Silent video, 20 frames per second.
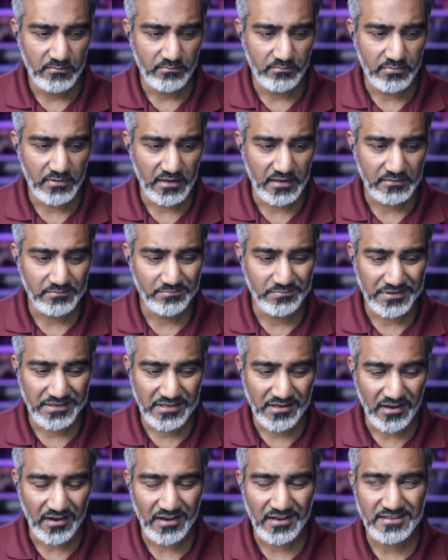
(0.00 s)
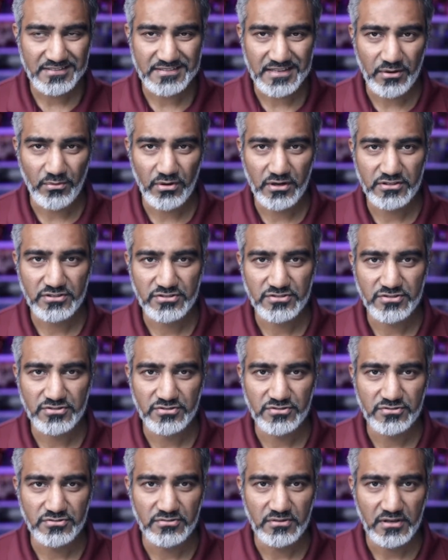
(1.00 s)
but because I want
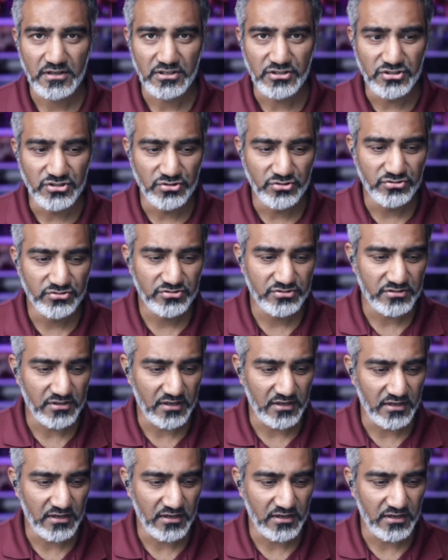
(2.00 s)
to use